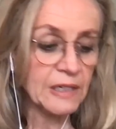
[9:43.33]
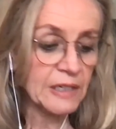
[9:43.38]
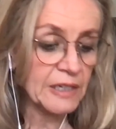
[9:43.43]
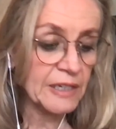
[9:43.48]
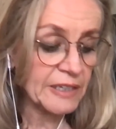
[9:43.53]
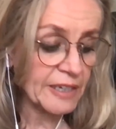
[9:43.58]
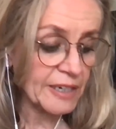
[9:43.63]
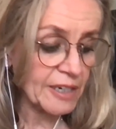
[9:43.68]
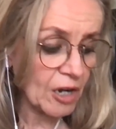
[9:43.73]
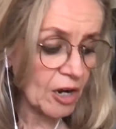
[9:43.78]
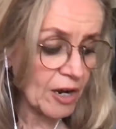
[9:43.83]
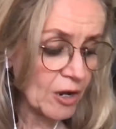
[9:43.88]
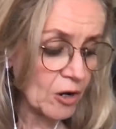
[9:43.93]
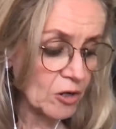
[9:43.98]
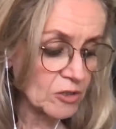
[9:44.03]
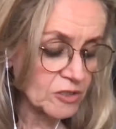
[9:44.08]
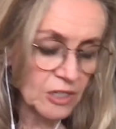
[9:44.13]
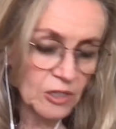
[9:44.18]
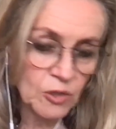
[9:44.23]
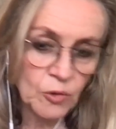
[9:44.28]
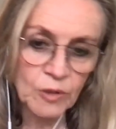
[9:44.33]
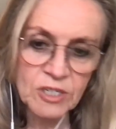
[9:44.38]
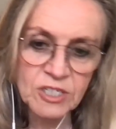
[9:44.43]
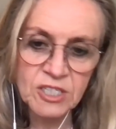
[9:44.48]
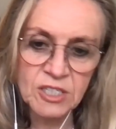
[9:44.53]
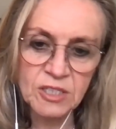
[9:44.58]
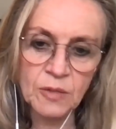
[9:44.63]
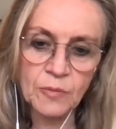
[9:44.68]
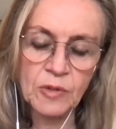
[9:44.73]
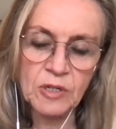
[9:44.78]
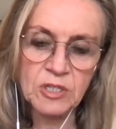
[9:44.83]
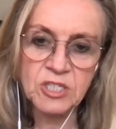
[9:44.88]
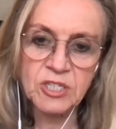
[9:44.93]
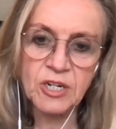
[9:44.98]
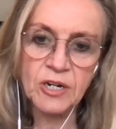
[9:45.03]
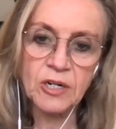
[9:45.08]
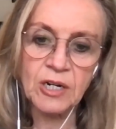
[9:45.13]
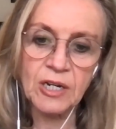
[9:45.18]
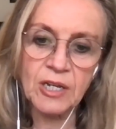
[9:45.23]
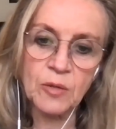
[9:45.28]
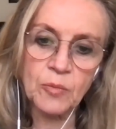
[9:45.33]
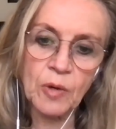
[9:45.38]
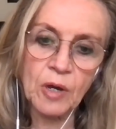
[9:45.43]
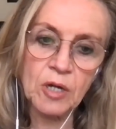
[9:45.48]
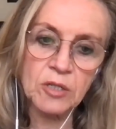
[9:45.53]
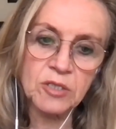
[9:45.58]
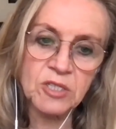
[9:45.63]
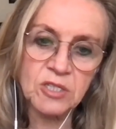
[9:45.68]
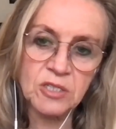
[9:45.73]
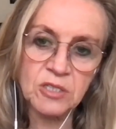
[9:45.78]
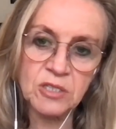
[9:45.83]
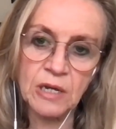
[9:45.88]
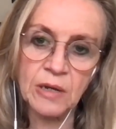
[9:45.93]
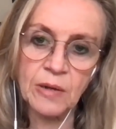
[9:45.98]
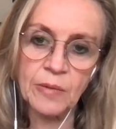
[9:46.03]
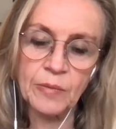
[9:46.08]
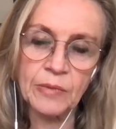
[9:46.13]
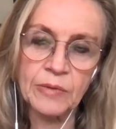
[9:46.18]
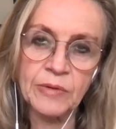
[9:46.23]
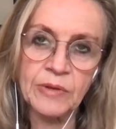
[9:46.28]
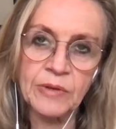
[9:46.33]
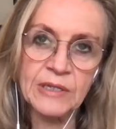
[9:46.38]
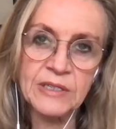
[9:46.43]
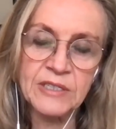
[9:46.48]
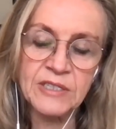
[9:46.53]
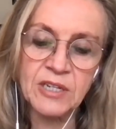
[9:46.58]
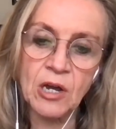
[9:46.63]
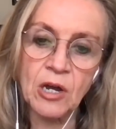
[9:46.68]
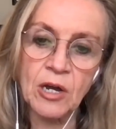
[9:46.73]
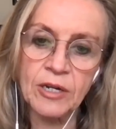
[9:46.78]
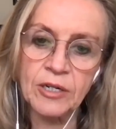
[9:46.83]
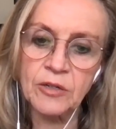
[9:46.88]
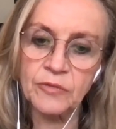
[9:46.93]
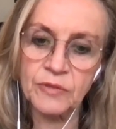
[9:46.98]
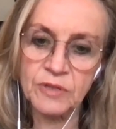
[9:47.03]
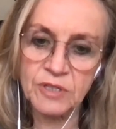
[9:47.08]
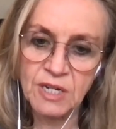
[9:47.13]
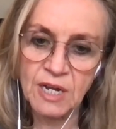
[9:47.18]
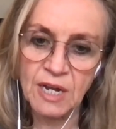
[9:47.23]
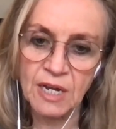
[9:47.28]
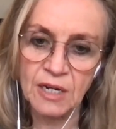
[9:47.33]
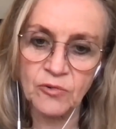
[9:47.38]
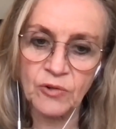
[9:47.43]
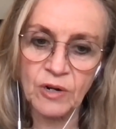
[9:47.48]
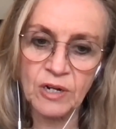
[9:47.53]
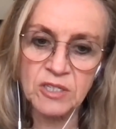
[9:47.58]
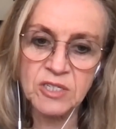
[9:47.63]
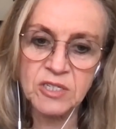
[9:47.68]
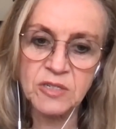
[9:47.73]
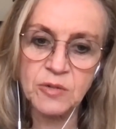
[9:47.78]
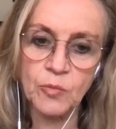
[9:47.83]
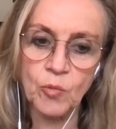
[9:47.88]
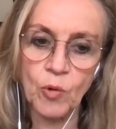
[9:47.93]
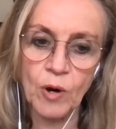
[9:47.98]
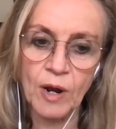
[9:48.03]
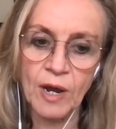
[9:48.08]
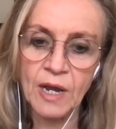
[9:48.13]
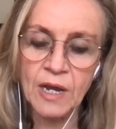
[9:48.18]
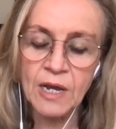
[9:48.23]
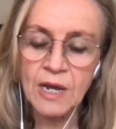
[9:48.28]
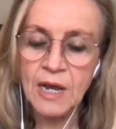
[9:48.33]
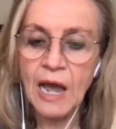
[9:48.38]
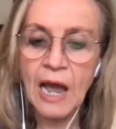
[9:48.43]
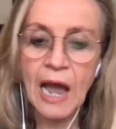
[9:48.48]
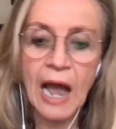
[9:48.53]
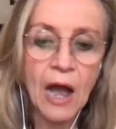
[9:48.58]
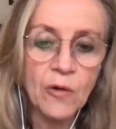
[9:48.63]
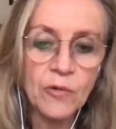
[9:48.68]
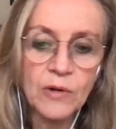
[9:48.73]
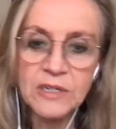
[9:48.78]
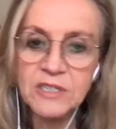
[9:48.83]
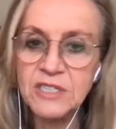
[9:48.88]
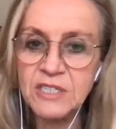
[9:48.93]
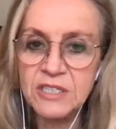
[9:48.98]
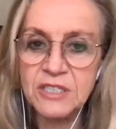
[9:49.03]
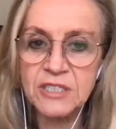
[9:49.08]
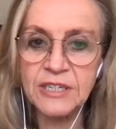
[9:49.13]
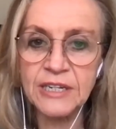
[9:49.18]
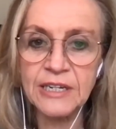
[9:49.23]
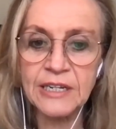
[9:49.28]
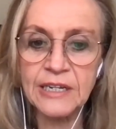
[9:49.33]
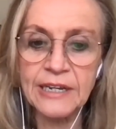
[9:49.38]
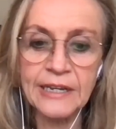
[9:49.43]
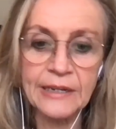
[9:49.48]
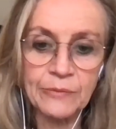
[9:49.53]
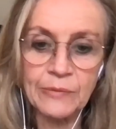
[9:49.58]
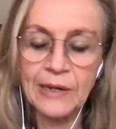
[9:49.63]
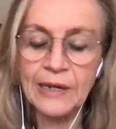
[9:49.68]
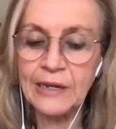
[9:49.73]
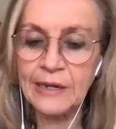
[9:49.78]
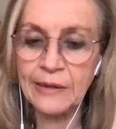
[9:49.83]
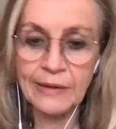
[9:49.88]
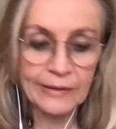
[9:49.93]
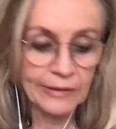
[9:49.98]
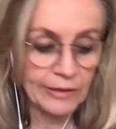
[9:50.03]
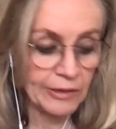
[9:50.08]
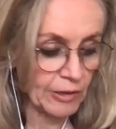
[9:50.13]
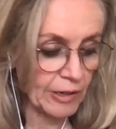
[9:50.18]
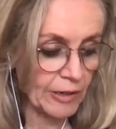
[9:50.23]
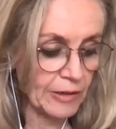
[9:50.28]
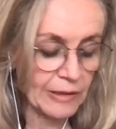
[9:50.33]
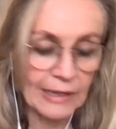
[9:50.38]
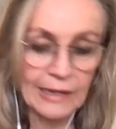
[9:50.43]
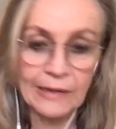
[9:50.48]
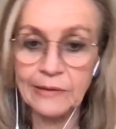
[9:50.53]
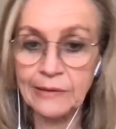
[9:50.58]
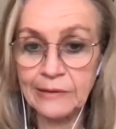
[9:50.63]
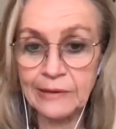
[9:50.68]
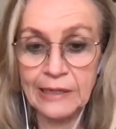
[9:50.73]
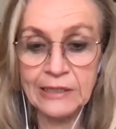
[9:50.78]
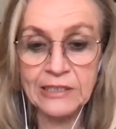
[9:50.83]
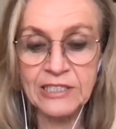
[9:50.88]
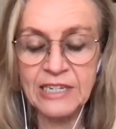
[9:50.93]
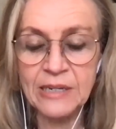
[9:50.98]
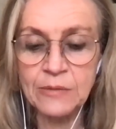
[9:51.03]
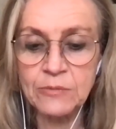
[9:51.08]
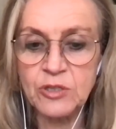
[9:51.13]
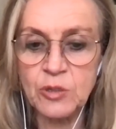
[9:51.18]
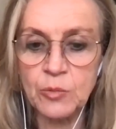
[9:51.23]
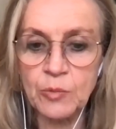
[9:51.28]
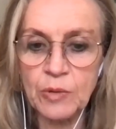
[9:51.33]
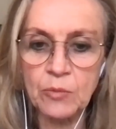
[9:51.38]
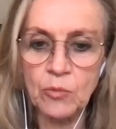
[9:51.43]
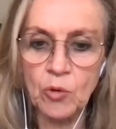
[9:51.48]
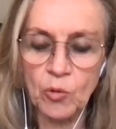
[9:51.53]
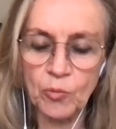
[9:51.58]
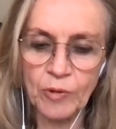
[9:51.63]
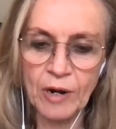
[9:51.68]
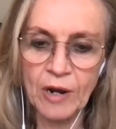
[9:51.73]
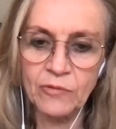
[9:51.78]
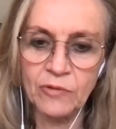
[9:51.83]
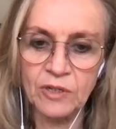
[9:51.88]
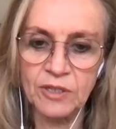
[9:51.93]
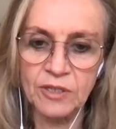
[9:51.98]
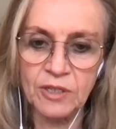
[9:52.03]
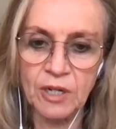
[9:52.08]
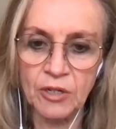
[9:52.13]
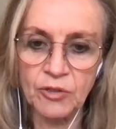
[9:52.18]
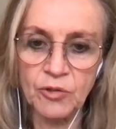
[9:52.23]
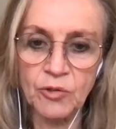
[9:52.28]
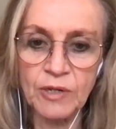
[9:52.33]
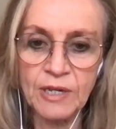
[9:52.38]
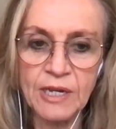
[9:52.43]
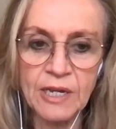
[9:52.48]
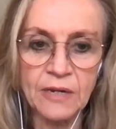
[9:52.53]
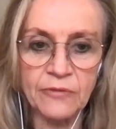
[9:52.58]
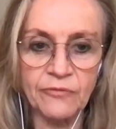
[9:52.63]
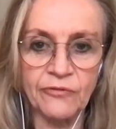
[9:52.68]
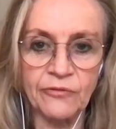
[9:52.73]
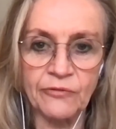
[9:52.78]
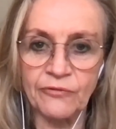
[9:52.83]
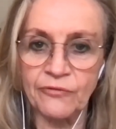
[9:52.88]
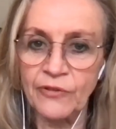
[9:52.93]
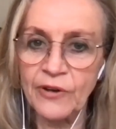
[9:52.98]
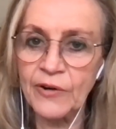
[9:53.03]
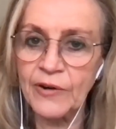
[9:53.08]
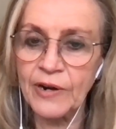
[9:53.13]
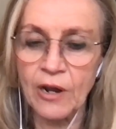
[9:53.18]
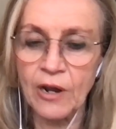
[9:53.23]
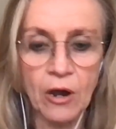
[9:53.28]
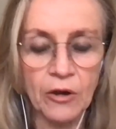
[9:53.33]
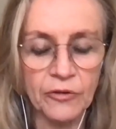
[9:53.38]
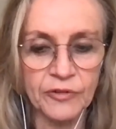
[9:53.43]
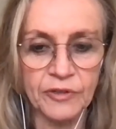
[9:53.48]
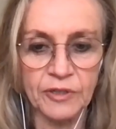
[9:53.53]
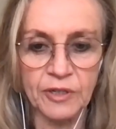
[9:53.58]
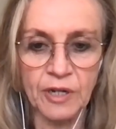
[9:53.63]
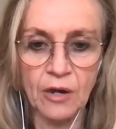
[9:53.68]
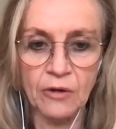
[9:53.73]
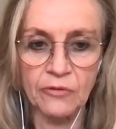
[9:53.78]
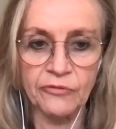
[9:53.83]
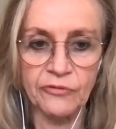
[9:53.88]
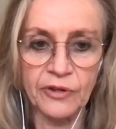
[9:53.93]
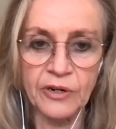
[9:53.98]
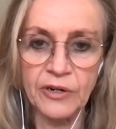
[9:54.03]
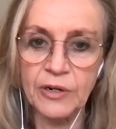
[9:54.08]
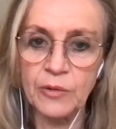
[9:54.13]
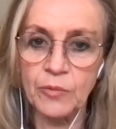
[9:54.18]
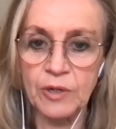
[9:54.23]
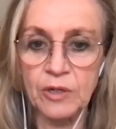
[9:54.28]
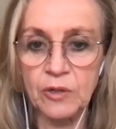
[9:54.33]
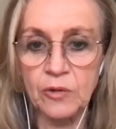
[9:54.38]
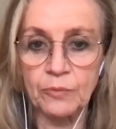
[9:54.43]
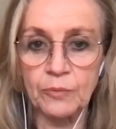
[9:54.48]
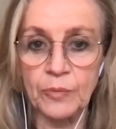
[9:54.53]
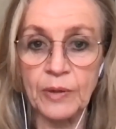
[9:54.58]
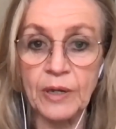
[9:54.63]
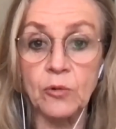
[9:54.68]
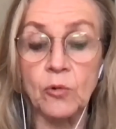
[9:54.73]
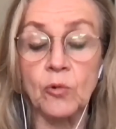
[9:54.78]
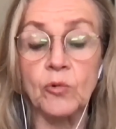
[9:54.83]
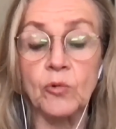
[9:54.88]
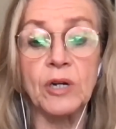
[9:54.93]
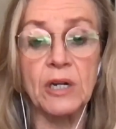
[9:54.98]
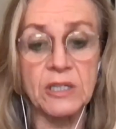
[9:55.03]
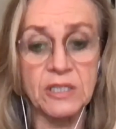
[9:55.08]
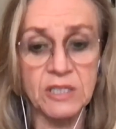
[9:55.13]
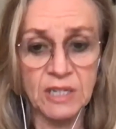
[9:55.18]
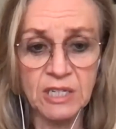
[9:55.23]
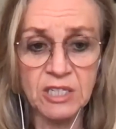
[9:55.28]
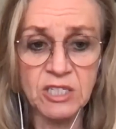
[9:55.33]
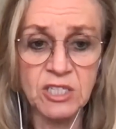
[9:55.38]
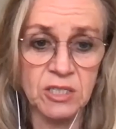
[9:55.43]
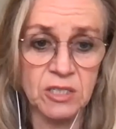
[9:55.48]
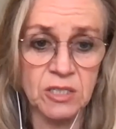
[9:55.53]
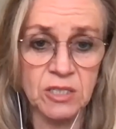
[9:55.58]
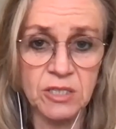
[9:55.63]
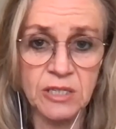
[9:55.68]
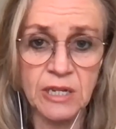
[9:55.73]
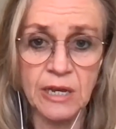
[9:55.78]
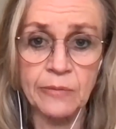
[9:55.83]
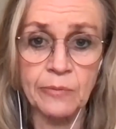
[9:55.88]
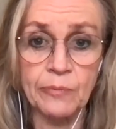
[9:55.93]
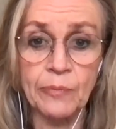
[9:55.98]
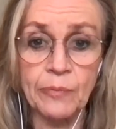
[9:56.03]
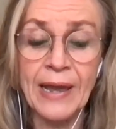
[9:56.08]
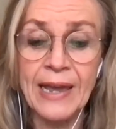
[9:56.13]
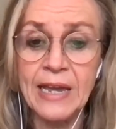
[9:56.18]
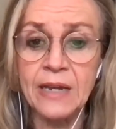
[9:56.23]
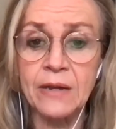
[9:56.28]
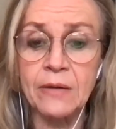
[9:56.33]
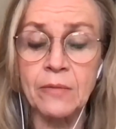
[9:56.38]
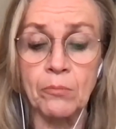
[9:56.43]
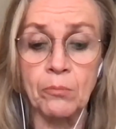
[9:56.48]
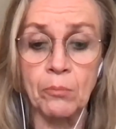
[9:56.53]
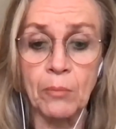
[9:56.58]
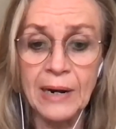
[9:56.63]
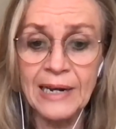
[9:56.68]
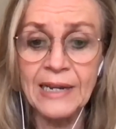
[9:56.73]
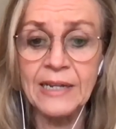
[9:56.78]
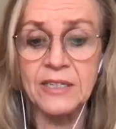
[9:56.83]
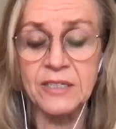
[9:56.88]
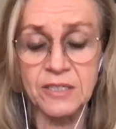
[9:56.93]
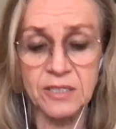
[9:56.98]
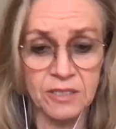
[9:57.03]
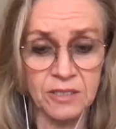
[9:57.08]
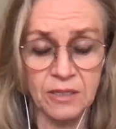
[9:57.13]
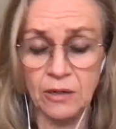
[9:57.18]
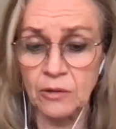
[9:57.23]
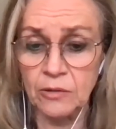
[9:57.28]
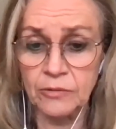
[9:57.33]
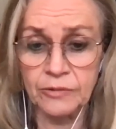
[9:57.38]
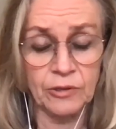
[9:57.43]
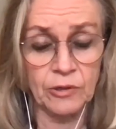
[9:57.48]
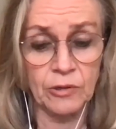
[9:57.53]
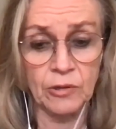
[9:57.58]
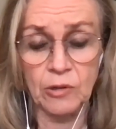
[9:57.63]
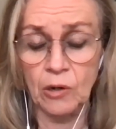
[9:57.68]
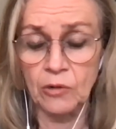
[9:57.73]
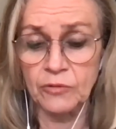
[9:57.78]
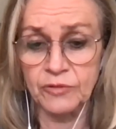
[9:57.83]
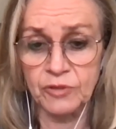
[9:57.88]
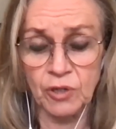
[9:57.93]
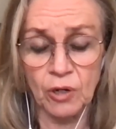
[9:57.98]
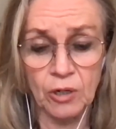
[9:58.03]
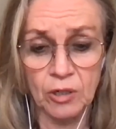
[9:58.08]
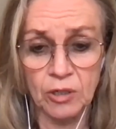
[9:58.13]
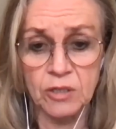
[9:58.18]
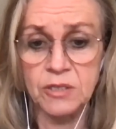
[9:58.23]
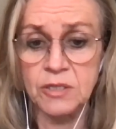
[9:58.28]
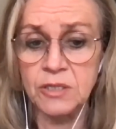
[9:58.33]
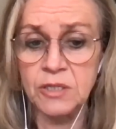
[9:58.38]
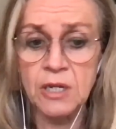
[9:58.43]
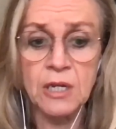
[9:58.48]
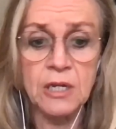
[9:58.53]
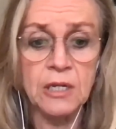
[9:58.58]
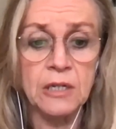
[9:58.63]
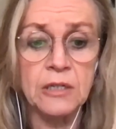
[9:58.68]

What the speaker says: Can I ask a question about generally about this kind of attack, ransomware? How is it it seems to be more prevalent now. You hear very often now very big organizations are paying millions, of dollars